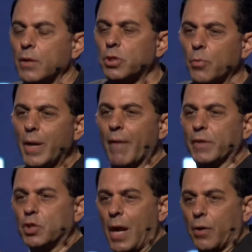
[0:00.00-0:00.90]
And so we
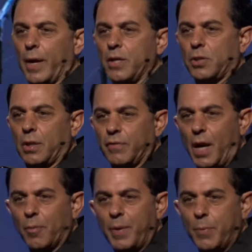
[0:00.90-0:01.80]
have a generation of
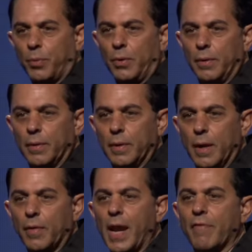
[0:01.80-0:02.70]
young people
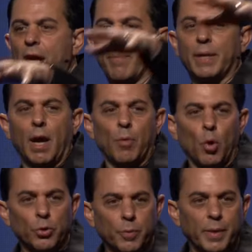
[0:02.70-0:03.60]
that have now become
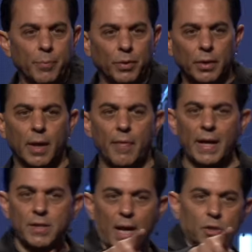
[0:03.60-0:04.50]
older people, and
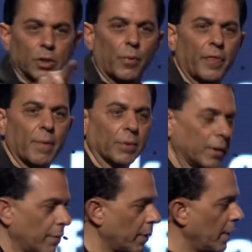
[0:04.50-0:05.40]
that's actually what they
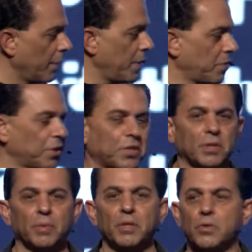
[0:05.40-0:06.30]
believe. These are
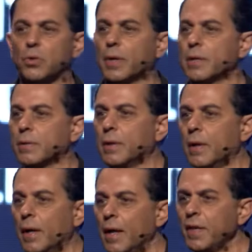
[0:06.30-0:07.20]
just some good stories.
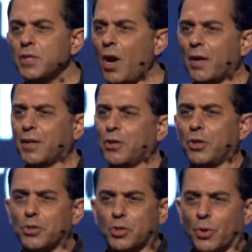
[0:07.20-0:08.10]
These aren't
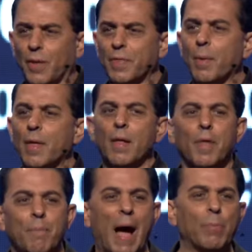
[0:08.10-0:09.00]
good stories.
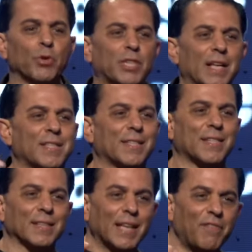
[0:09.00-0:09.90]
The Bible says
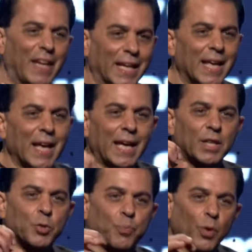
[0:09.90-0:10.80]
it's living,
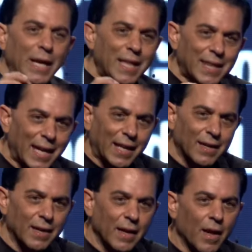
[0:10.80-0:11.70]
it's
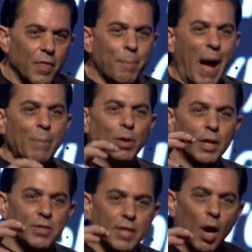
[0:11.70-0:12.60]
breathing. The
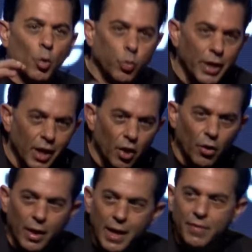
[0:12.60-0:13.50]
Bible is real.